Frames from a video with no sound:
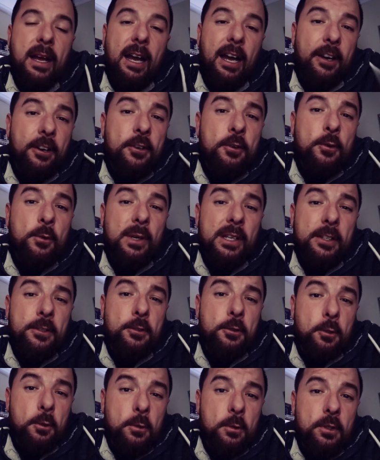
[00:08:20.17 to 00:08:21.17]
"I don't really
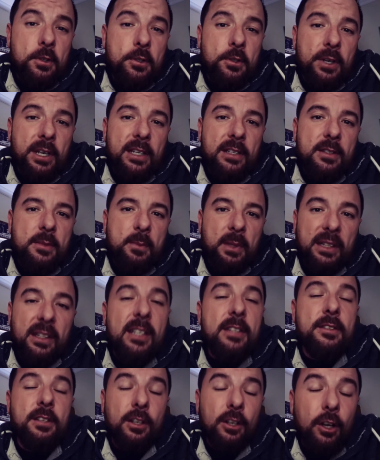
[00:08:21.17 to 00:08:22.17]
do stress, but
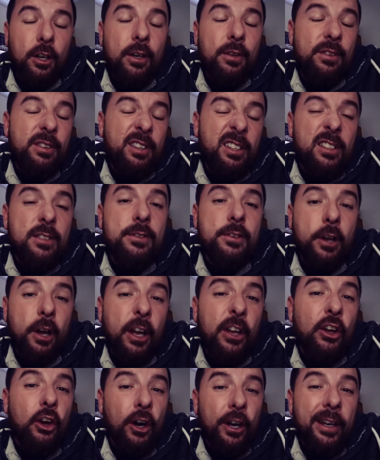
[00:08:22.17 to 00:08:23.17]
there's a lot of things
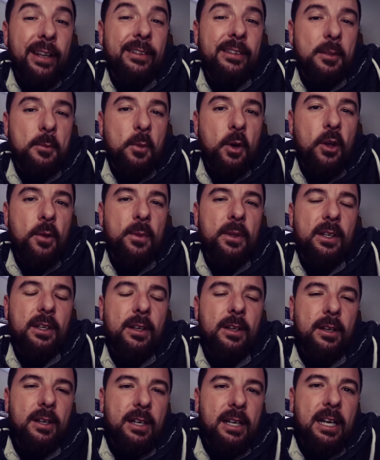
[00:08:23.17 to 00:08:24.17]
going on at the moment."
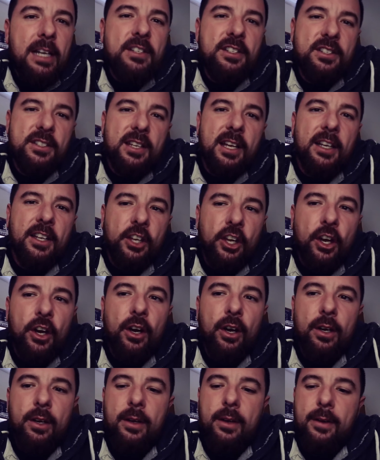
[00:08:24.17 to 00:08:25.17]
And she's like,
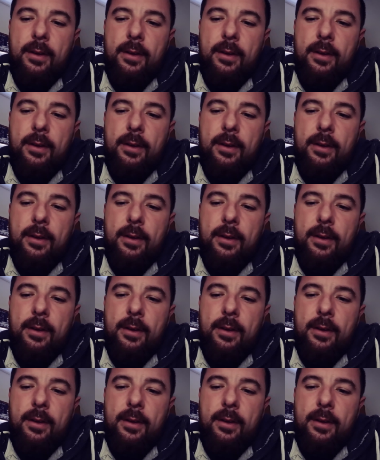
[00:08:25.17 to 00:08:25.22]
"Yeah,